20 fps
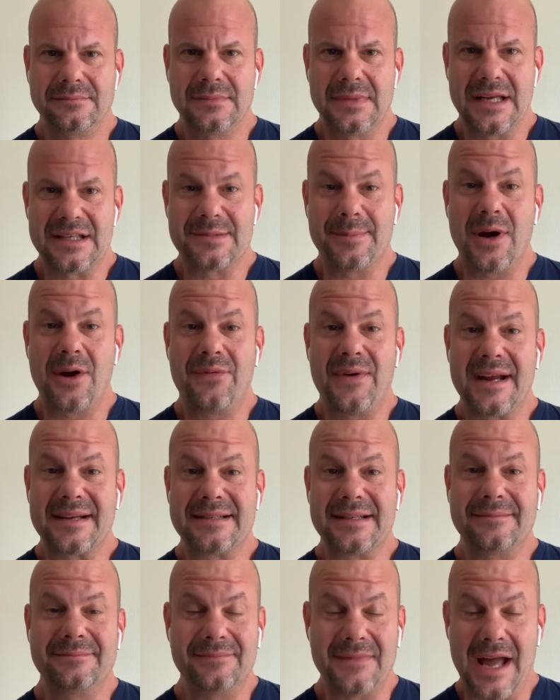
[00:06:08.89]
As a matter of fact,
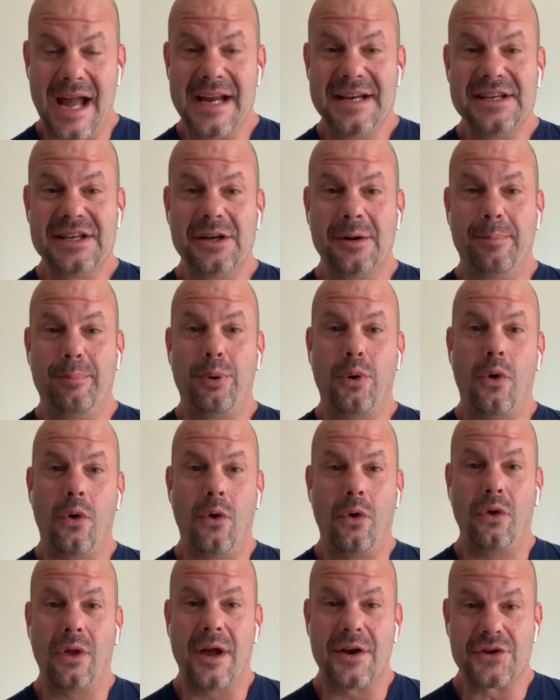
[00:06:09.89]
I did a
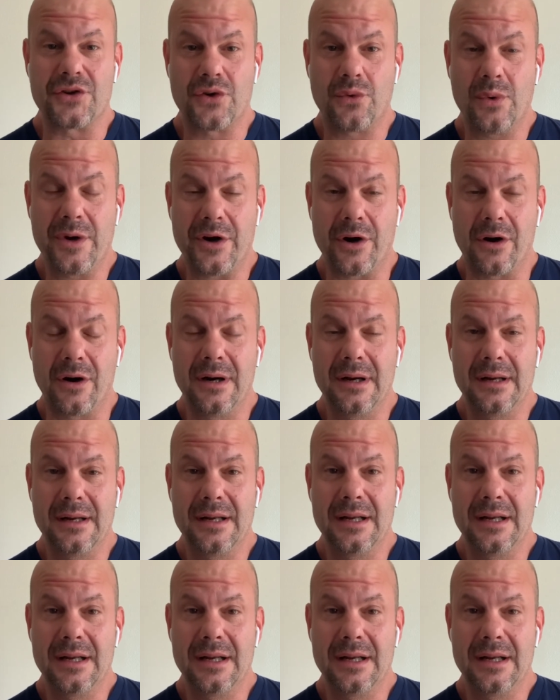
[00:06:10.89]
poll on Twitter